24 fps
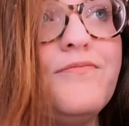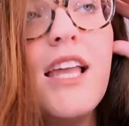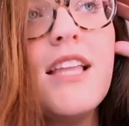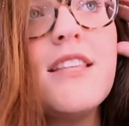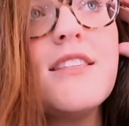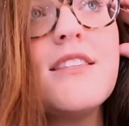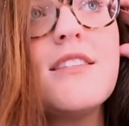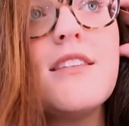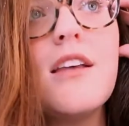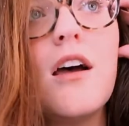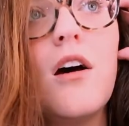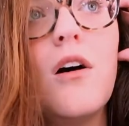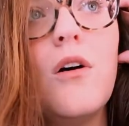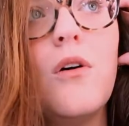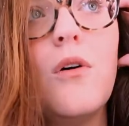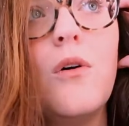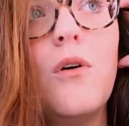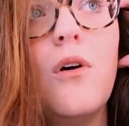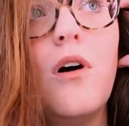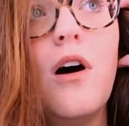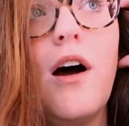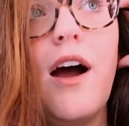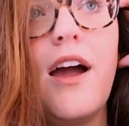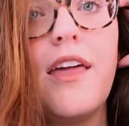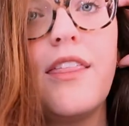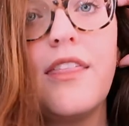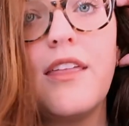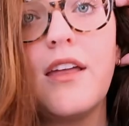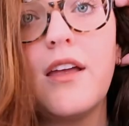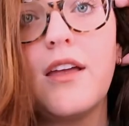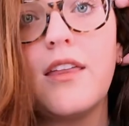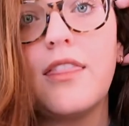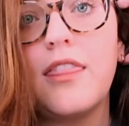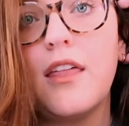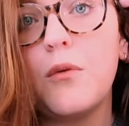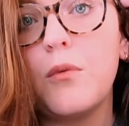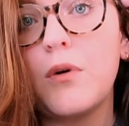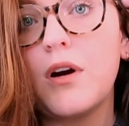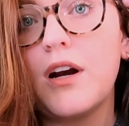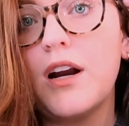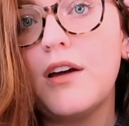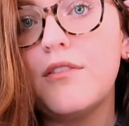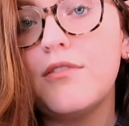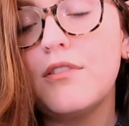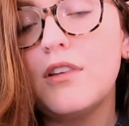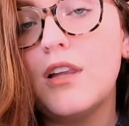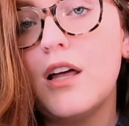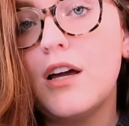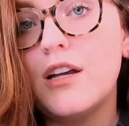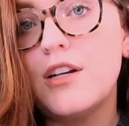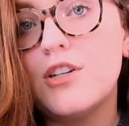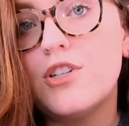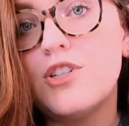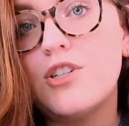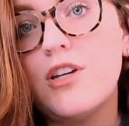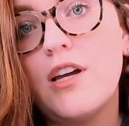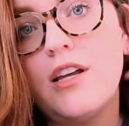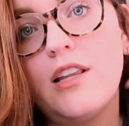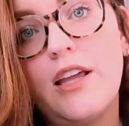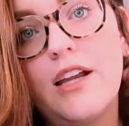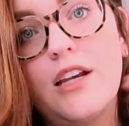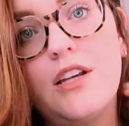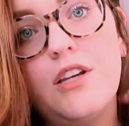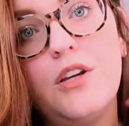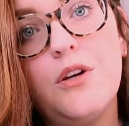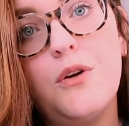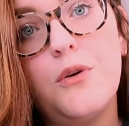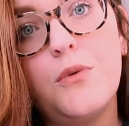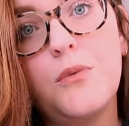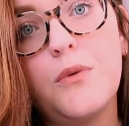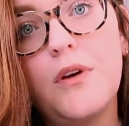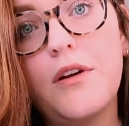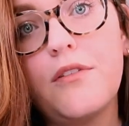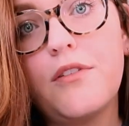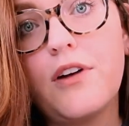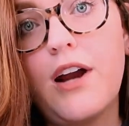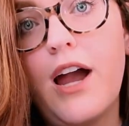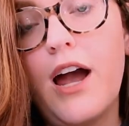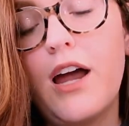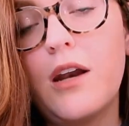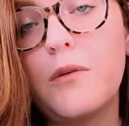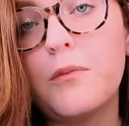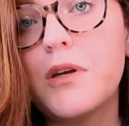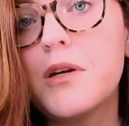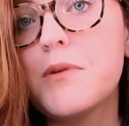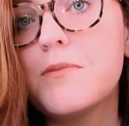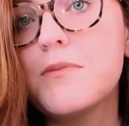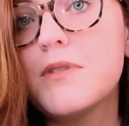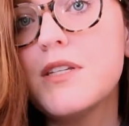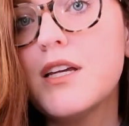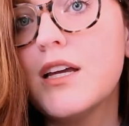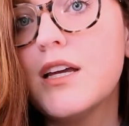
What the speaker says: And so I think then we're gonna have lunch at like noon whenever Adam comes